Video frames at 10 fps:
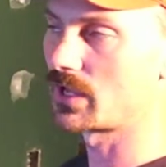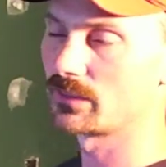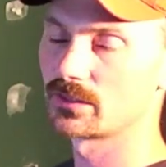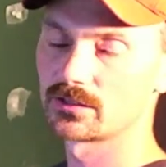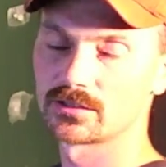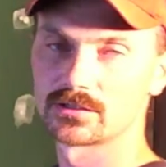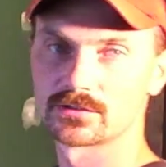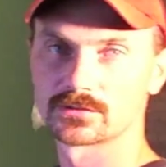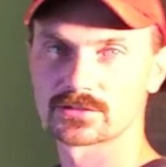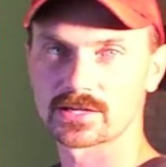done
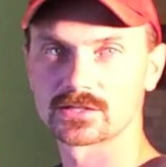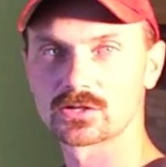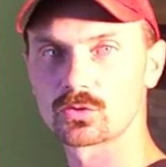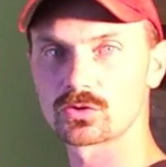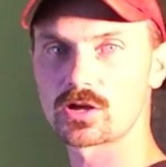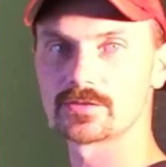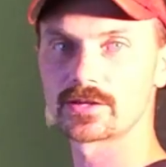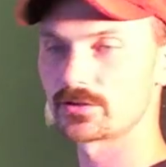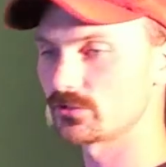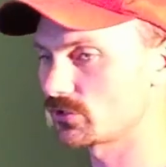the second coat on
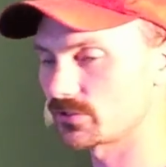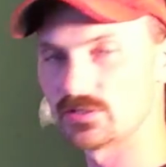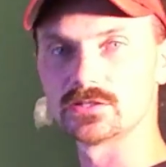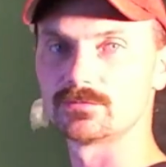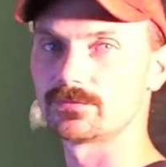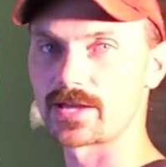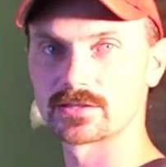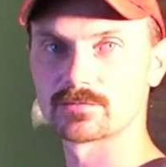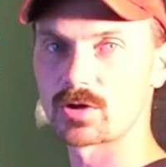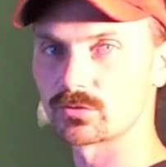there, you just need to fan
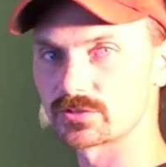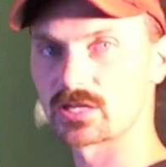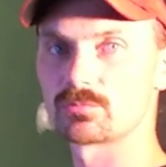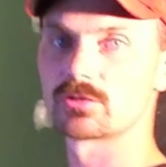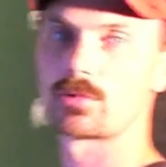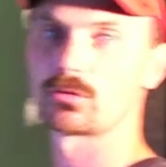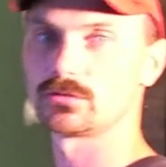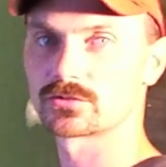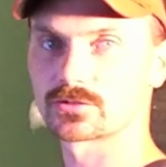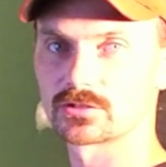them out, tape them out
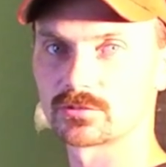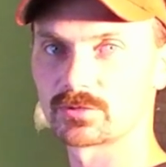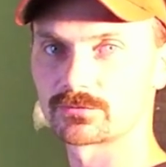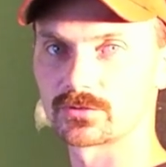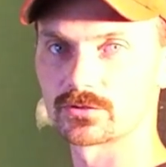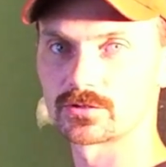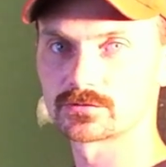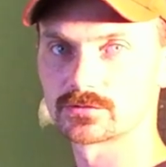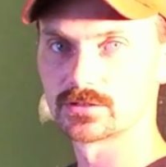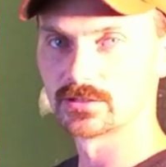just a little bit further.
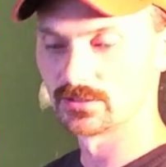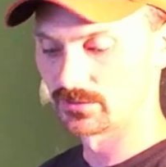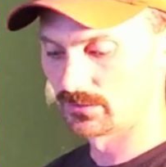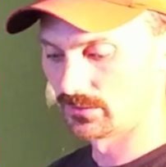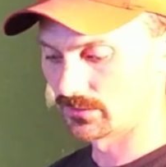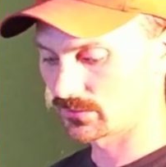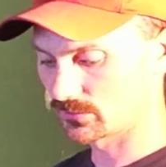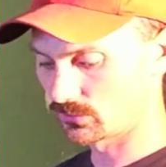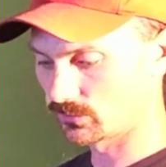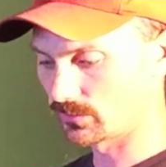
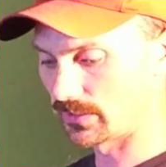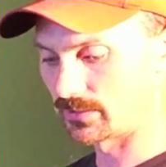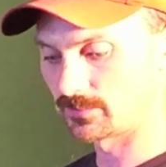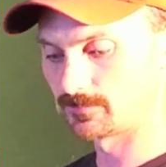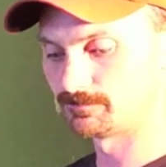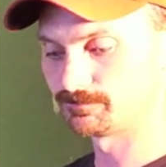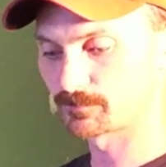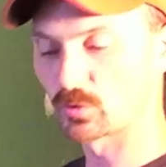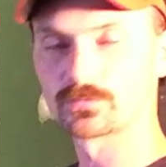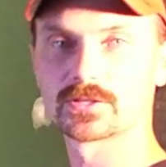So um,
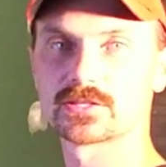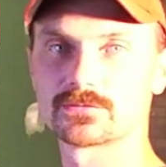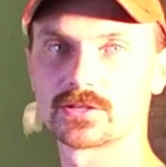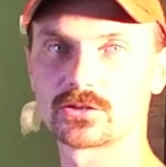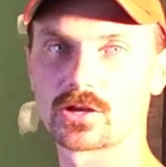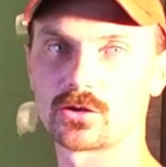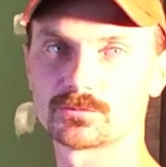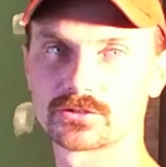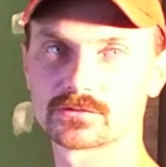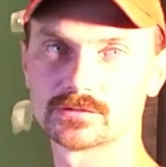hopefully this video
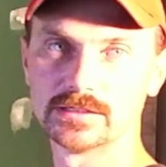helped you.